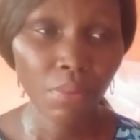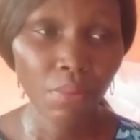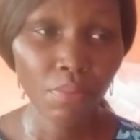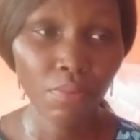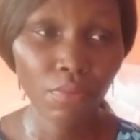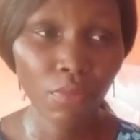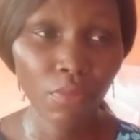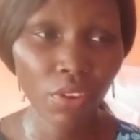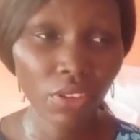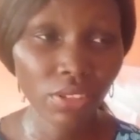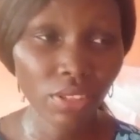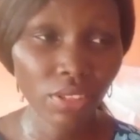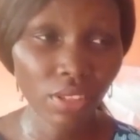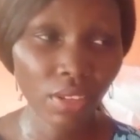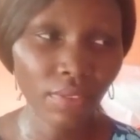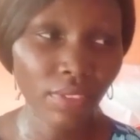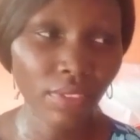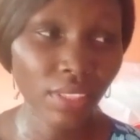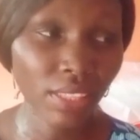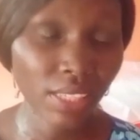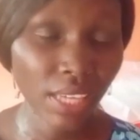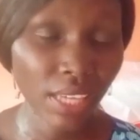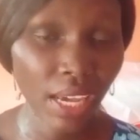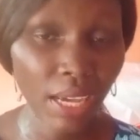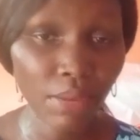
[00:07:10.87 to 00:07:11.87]
most of
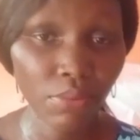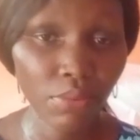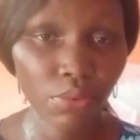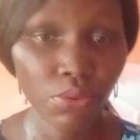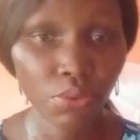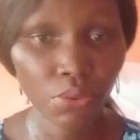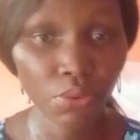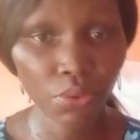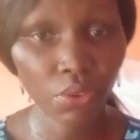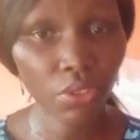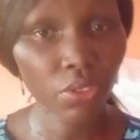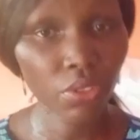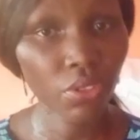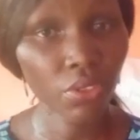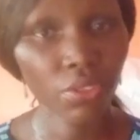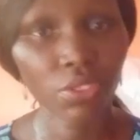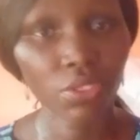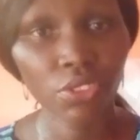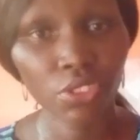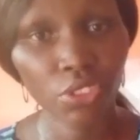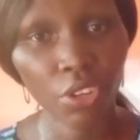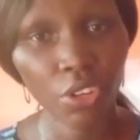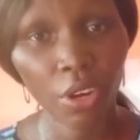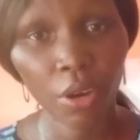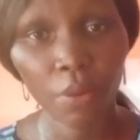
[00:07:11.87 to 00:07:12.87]
the times you go to the
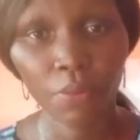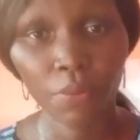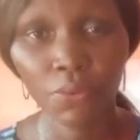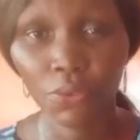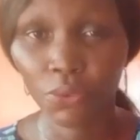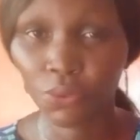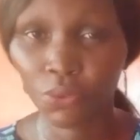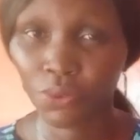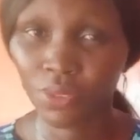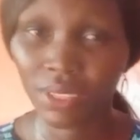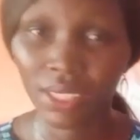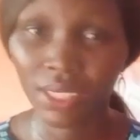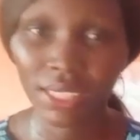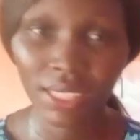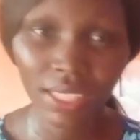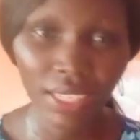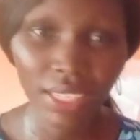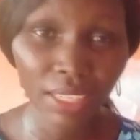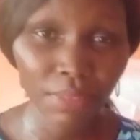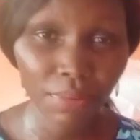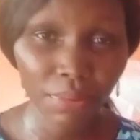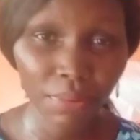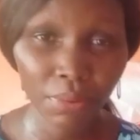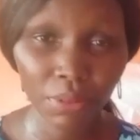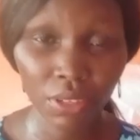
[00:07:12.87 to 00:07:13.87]
shop, you
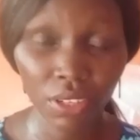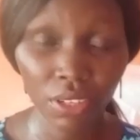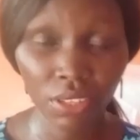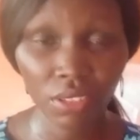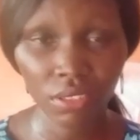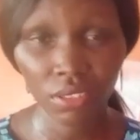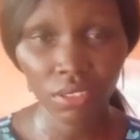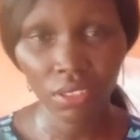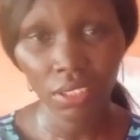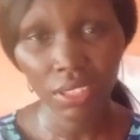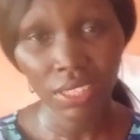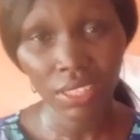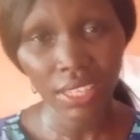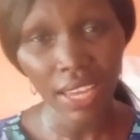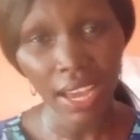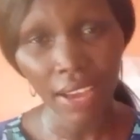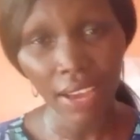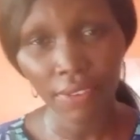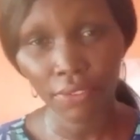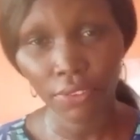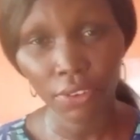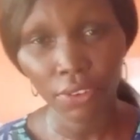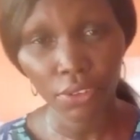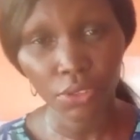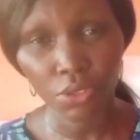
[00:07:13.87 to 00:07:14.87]
sleep because you don't
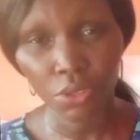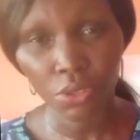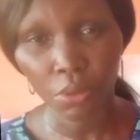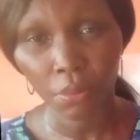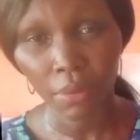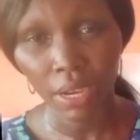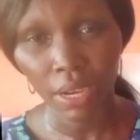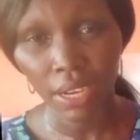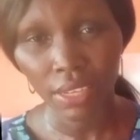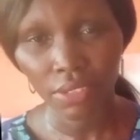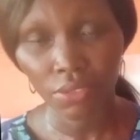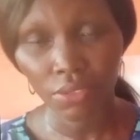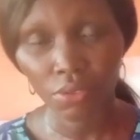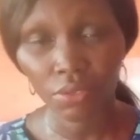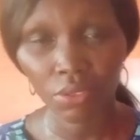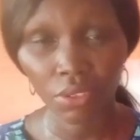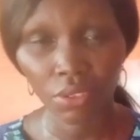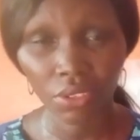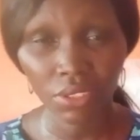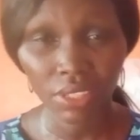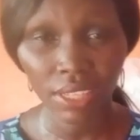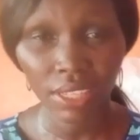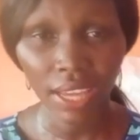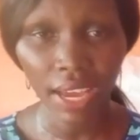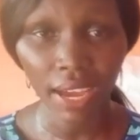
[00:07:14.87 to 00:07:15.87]
have customers, you
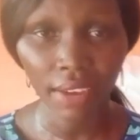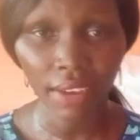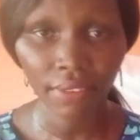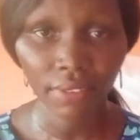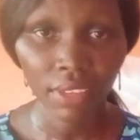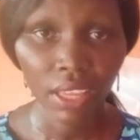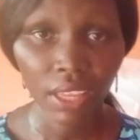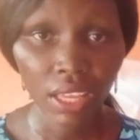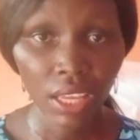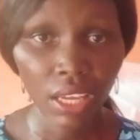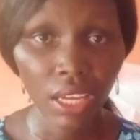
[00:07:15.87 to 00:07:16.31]
don't have